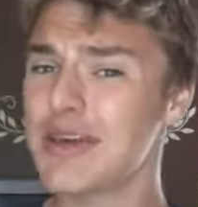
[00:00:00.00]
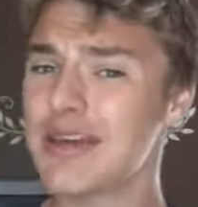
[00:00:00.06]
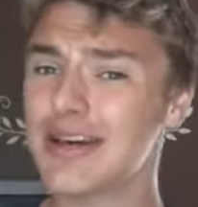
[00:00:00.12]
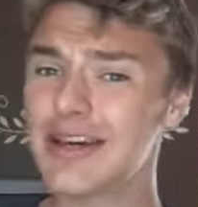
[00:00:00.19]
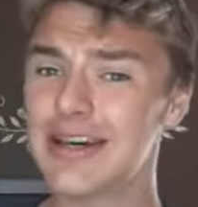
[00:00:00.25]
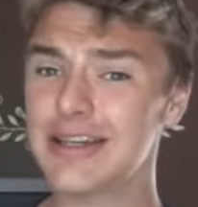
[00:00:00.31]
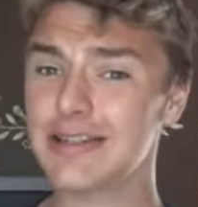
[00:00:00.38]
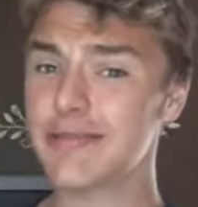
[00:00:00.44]

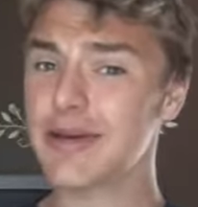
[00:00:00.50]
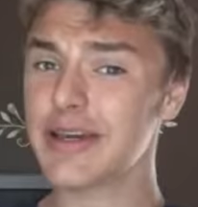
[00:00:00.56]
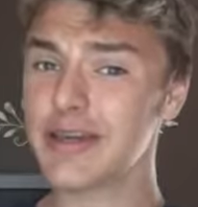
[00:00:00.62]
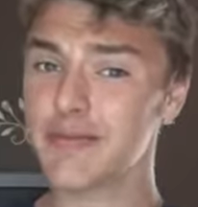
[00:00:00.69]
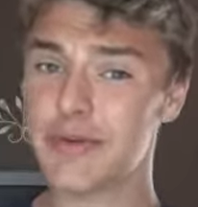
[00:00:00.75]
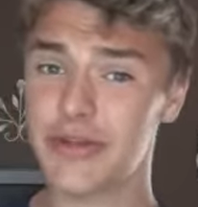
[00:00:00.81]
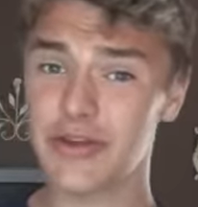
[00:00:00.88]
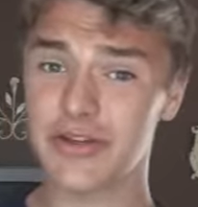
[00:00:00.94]
because
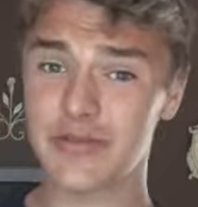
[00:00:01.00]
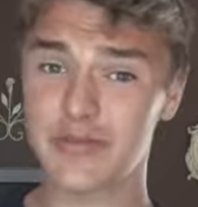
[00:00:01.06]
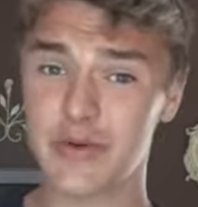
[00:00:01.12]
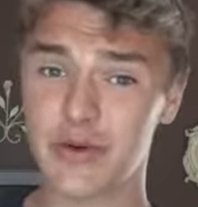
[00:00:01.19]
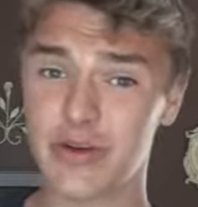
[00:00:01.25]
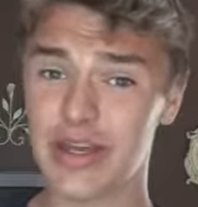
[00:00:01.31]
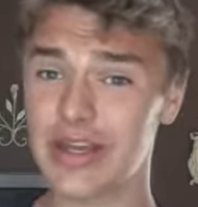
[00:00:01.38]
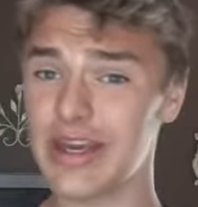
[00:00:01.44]
my
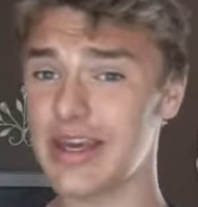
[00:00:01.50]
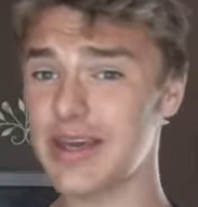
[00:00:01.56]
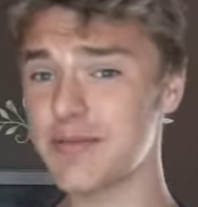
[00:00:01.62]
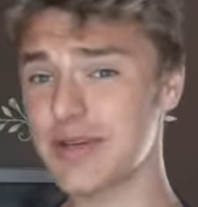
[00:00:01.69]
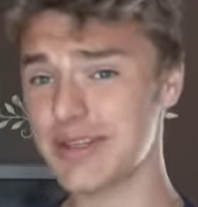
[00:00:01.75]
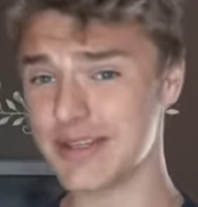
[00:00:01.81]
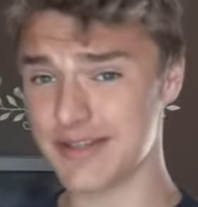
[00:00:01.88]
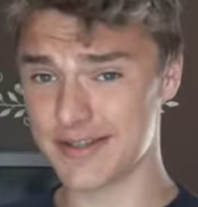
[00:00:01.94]
computer's broken
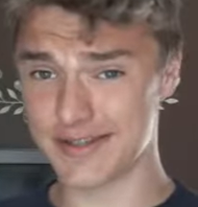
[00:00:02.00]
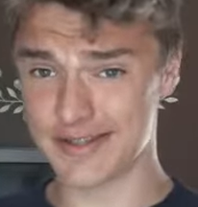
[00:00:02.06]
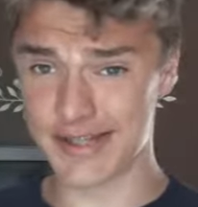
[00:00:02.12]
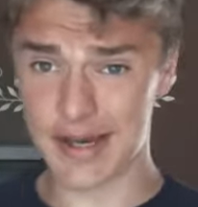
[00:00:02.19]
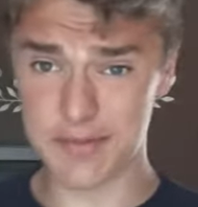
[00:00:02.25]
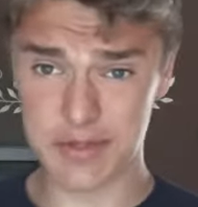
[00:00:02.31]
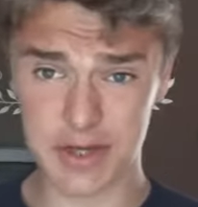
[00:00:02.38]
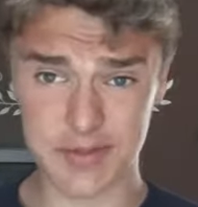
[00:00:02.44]
and my
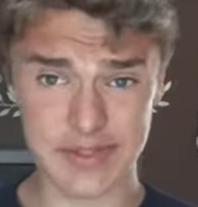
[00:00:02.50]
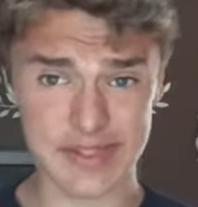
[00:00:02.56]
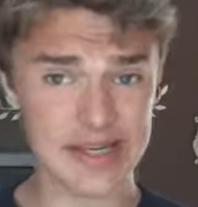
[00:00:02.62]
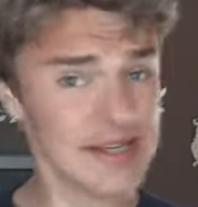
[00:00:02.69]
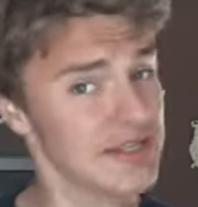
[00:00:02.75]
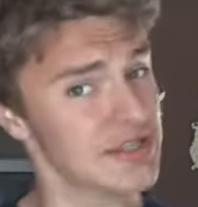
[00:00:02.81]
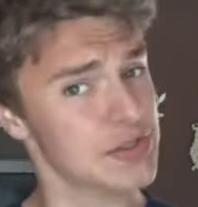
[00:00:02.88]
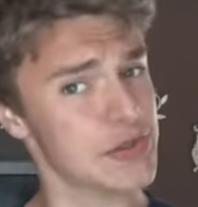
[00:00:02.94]
sister's laptop
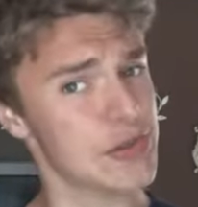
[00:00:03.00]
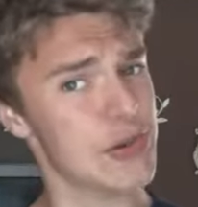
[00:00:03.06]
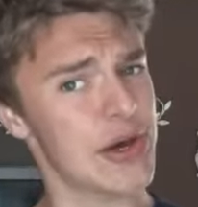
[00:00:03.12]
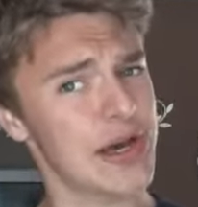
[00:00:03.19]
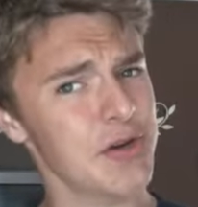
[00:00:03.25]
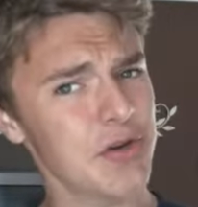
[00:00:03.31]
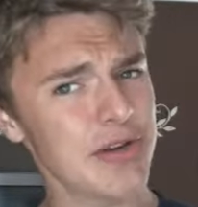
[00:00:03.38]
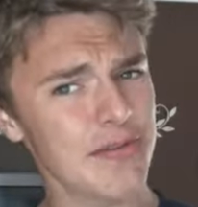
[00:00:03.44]
sucks,
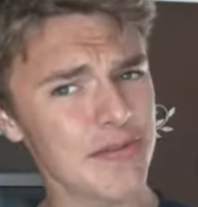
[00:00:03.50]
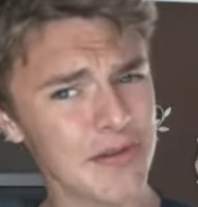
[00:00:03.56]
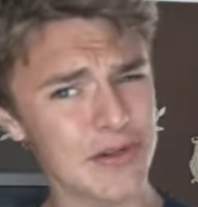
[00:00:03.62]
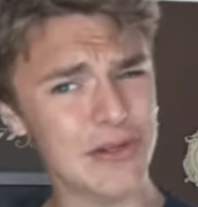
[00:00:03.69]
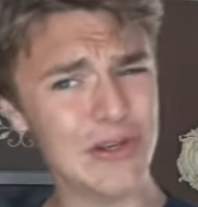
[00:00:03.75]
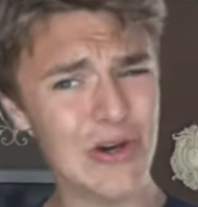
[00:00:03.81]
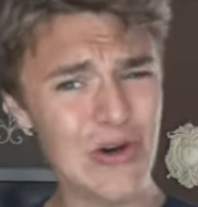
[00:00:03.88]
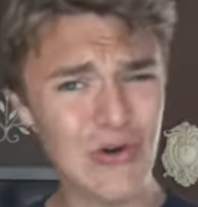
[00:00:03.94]
so I don't
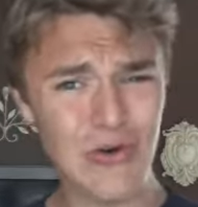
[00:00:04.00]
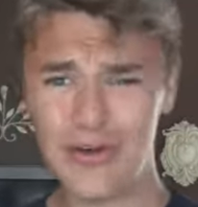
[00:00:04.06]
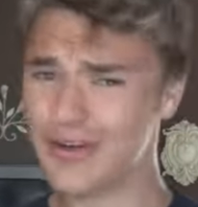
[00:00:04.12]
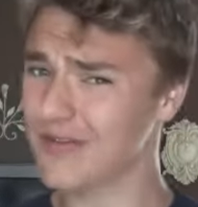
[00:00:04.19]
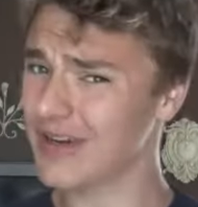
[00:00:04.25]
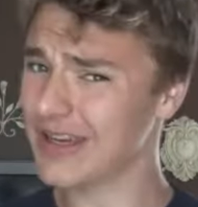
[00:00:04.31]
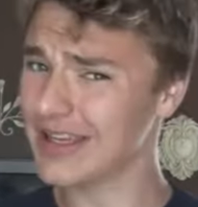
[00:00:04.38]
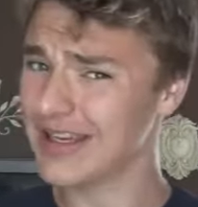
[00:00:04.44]
even
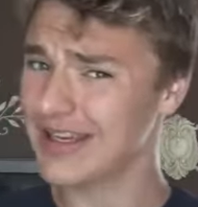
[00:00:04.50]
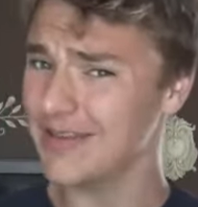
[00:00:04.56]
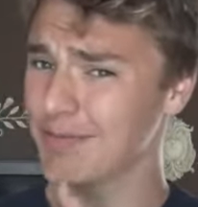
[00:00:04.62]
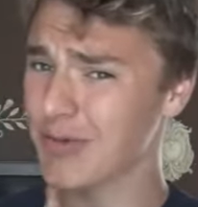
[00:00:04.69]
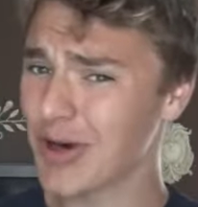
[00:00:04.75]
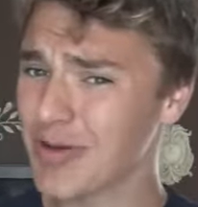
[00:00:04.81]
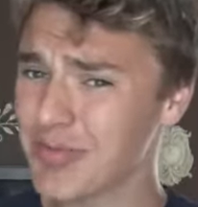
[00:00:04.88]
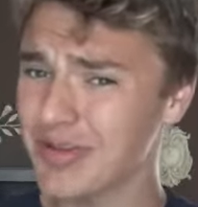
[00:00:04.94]
know if I
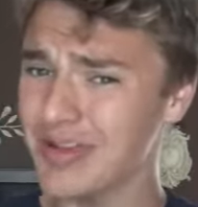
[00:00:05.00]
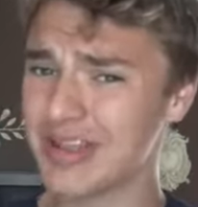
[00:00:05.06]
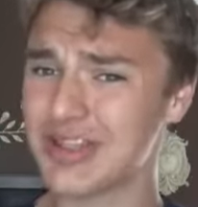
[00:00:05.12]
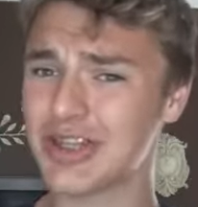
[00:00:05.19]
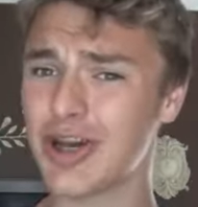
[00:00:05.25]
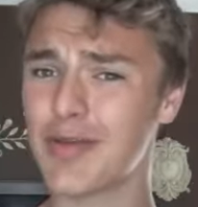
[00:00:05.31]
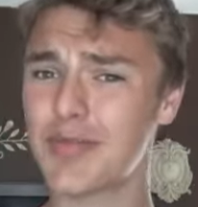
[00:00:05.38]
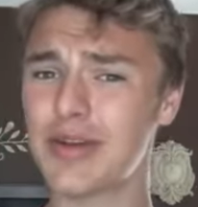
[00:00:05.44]
can
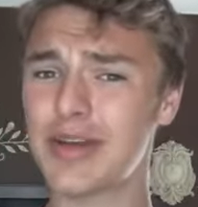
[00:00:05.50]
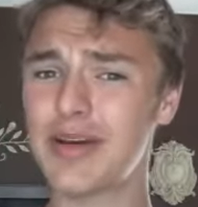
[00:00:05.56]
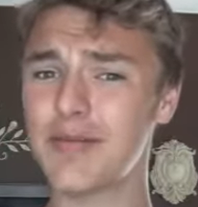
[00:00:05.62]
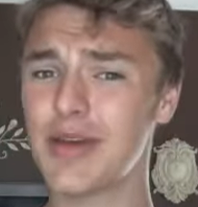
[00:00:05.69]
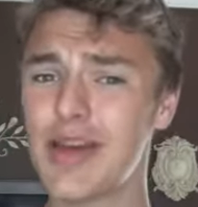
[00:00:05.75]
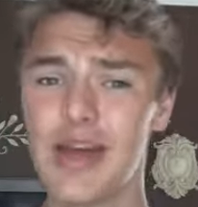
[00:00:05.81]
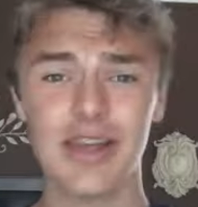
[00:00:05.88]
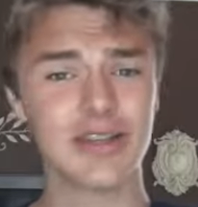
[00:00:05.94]
properly chop it
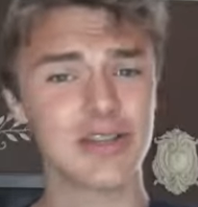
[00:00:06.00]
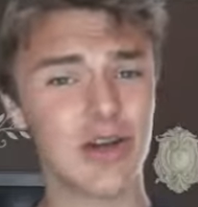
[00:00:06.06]
up,